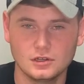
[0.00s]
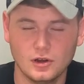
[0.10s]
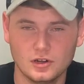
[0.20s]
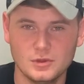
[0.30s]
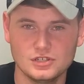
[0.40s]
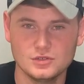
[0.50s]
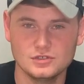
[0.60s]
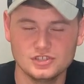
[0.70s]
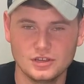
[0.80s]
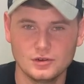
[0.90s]
Gardner Minshew
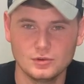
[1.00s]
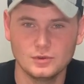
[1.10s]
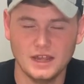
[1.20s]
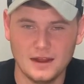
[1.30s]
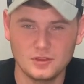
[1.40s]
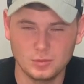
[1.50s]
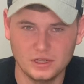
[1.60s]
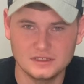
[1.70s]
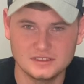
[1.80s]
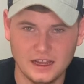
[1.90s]
and Jay Gruden would have the
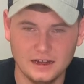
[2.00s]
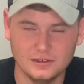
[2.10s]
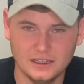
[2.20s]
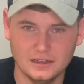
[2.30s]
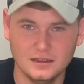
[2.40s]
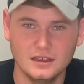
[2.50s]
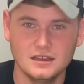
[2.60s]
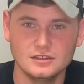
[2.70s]
plays dialed in,